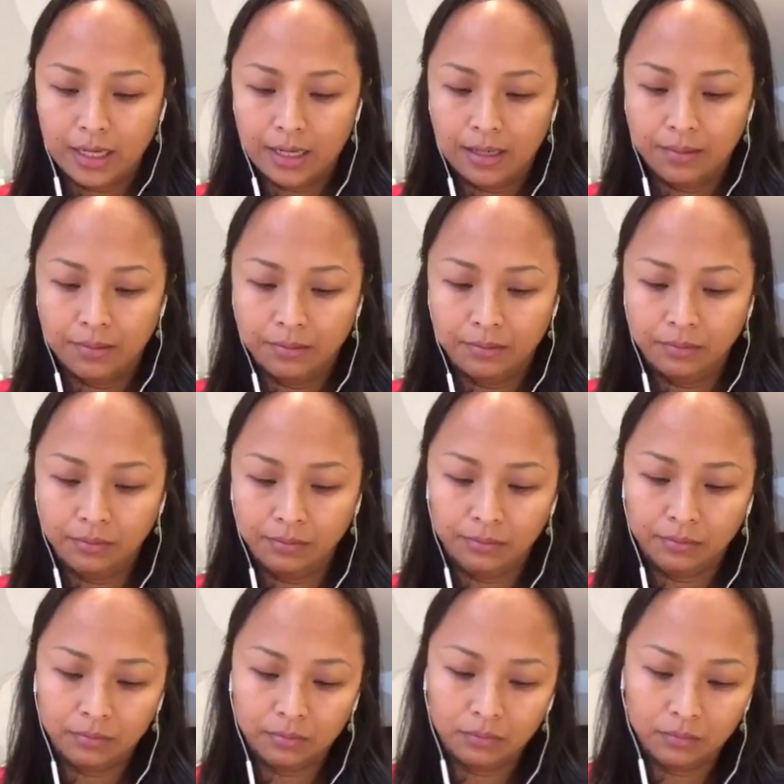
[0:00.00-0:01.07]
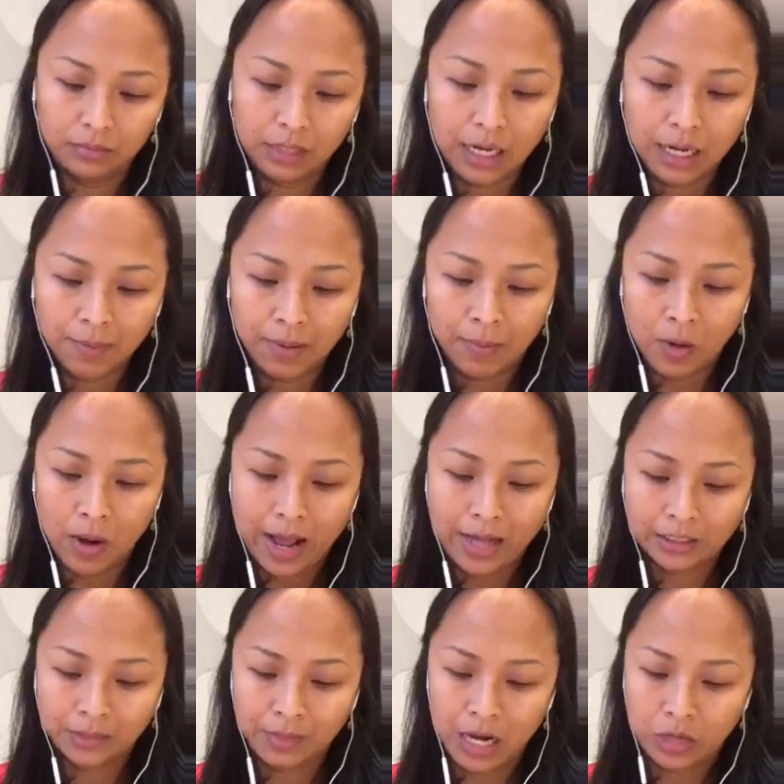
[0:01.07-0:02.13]
A lot of people
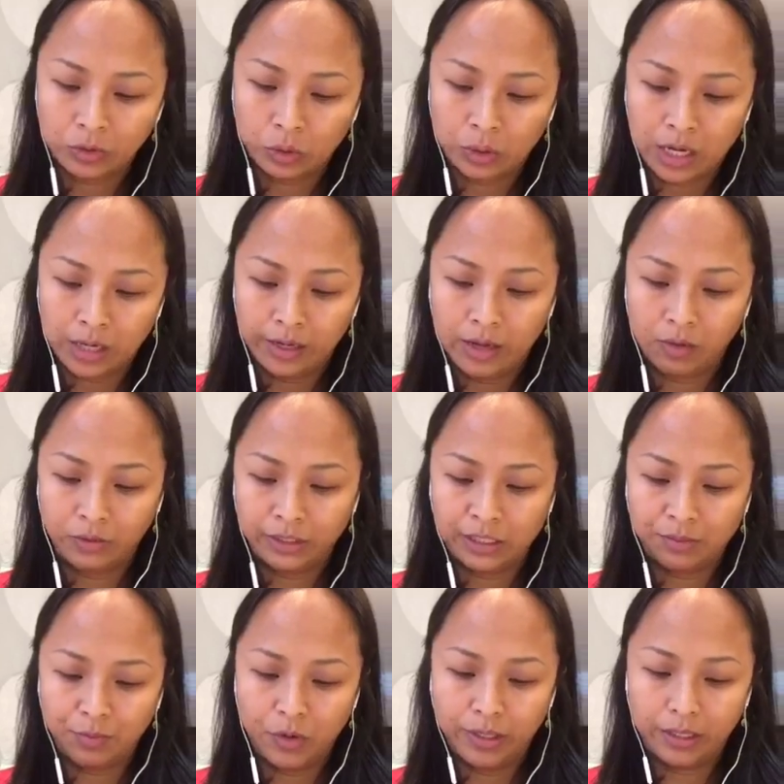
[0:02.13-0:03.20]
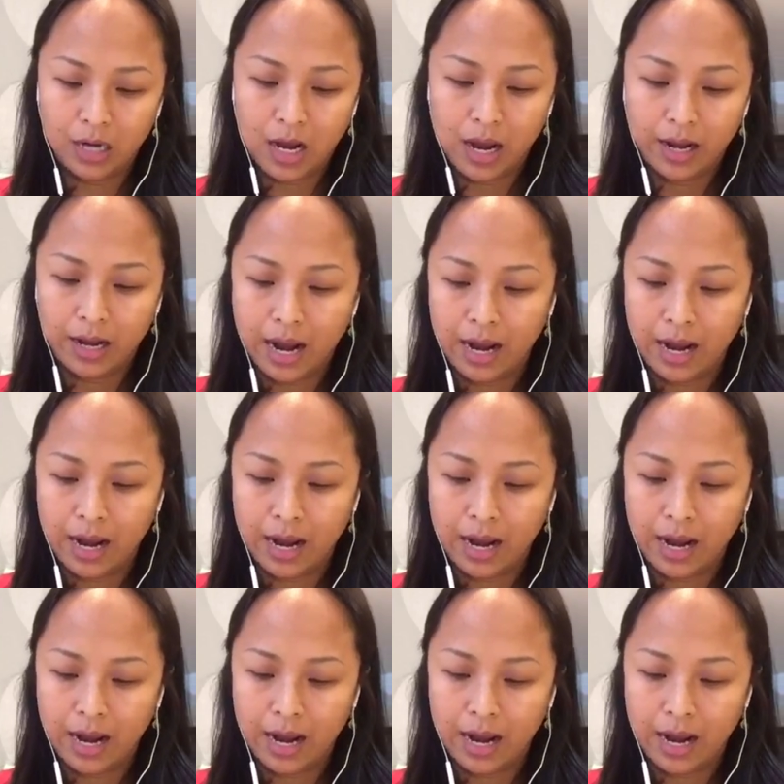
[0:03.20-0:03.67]
ask me how to connect with spirit guide.